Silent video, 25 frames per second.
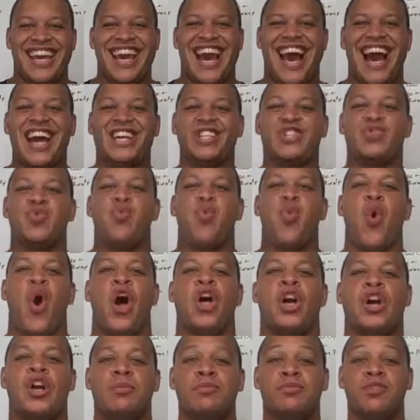Hey guys,
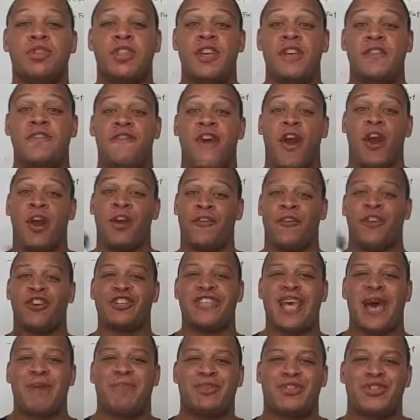welcome to the very
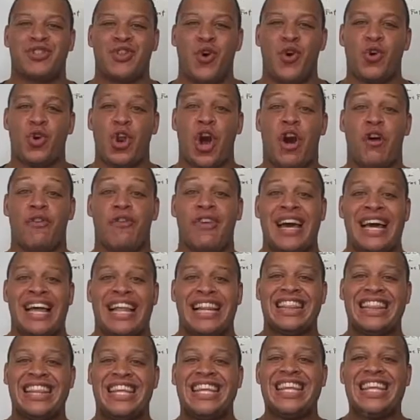first episode of
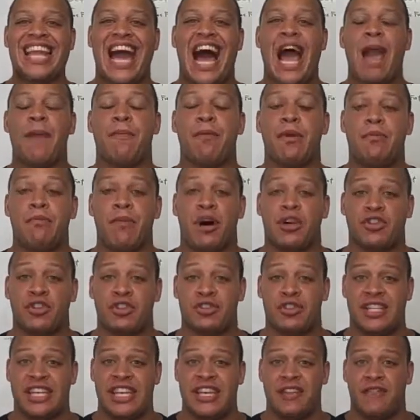Lean Hybrid
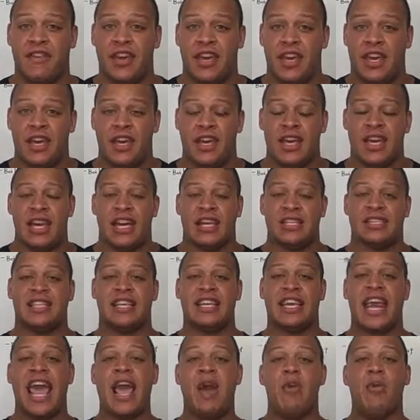Muscle TV.
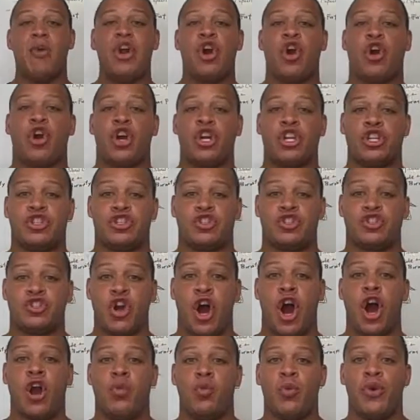Today we are going to
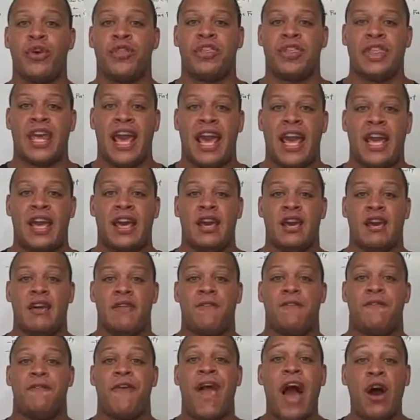start with a
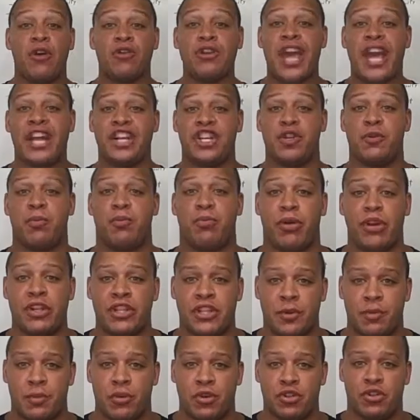foundation
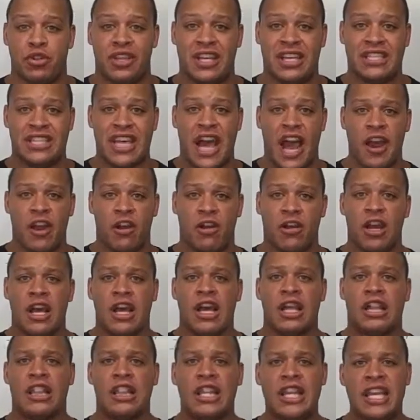principle to the entire
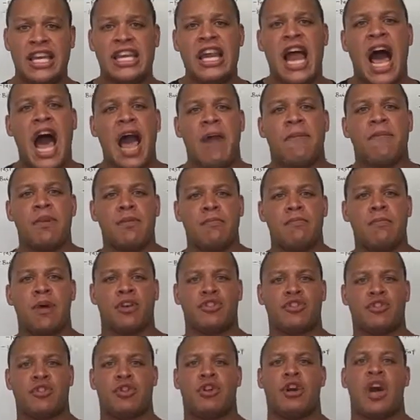Lean Hybrid
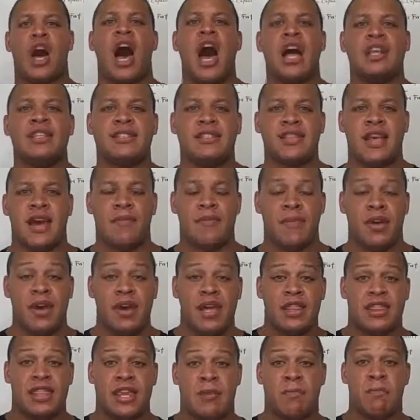Muscle concept
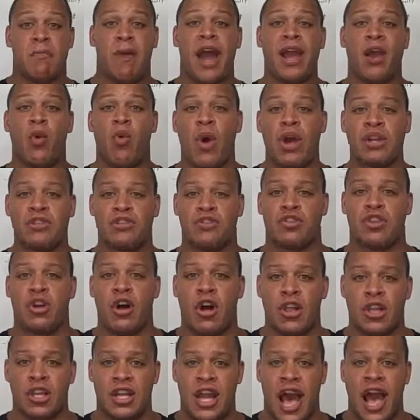that Mike
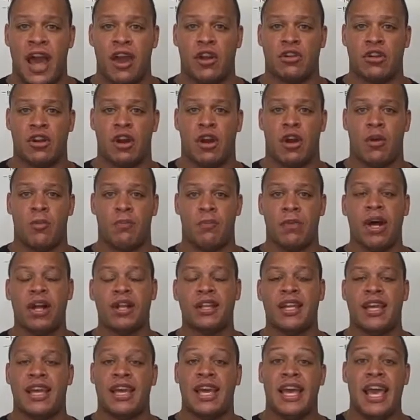Westerdahl and I are
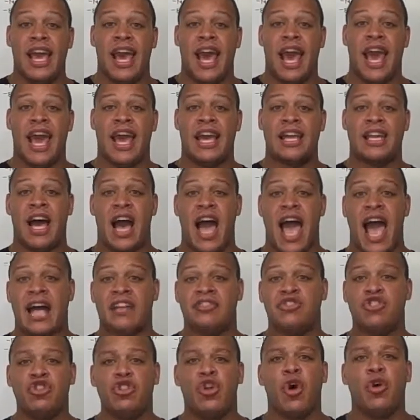building. And
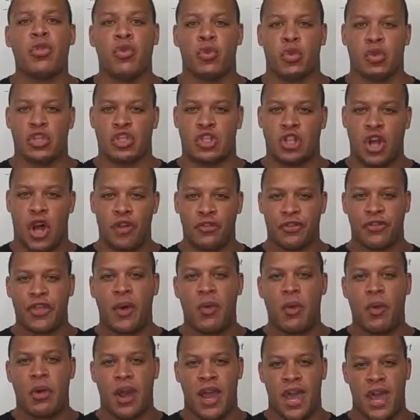as you know, the result
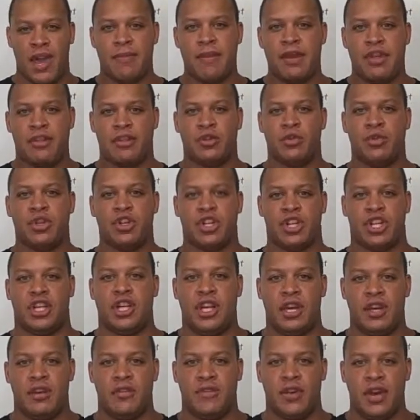that we're aiming to
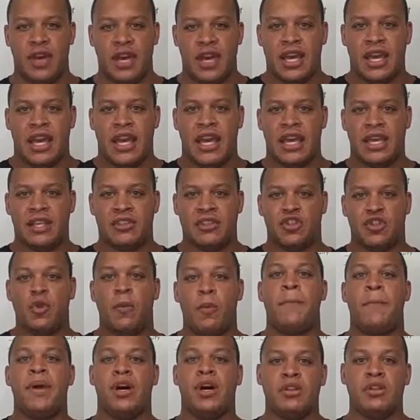achieve is
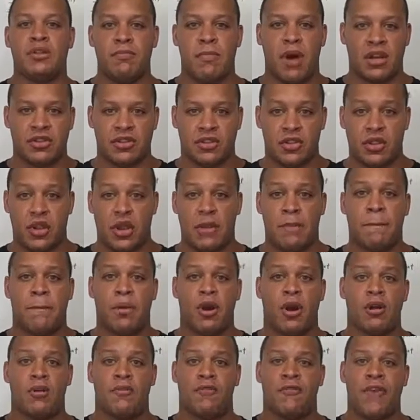to build muscle
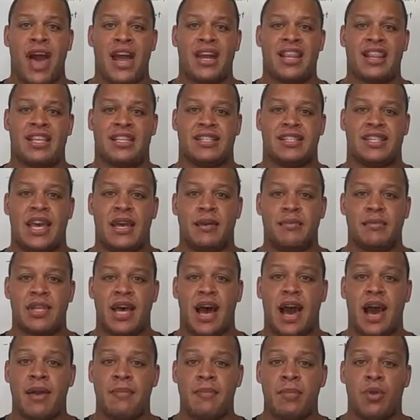and burn fat at the same
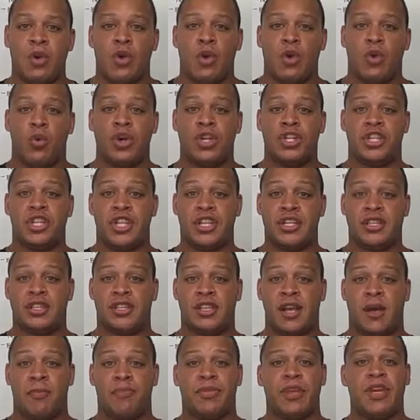time, which
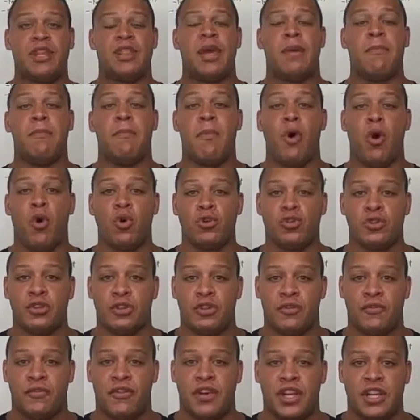is something that
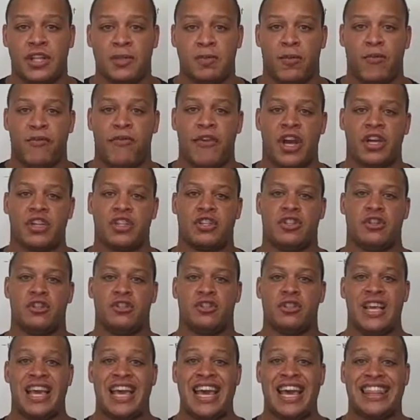most fitness
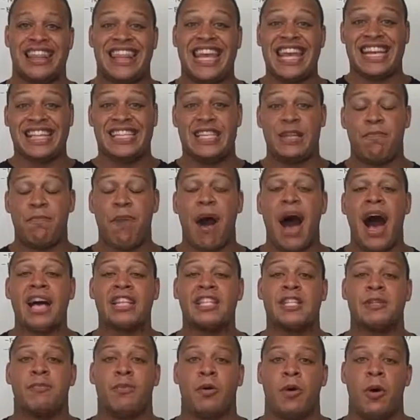professionals think is
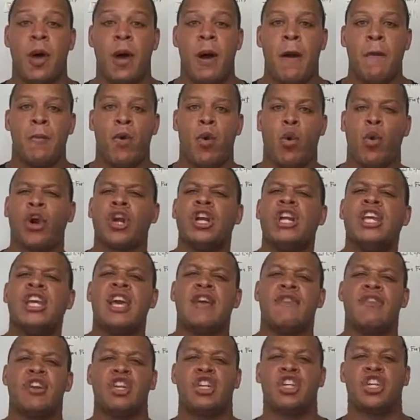impossible. But we're going to
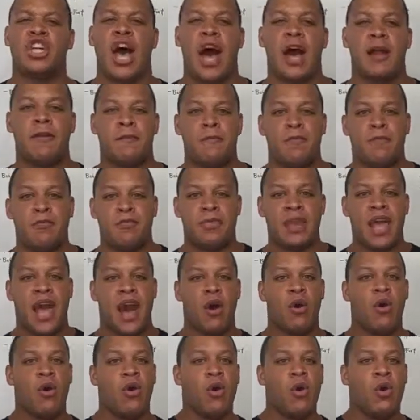give it a shot.
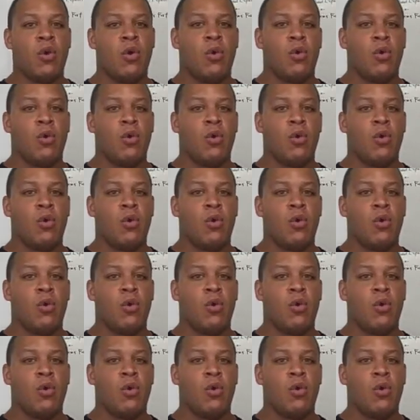Now,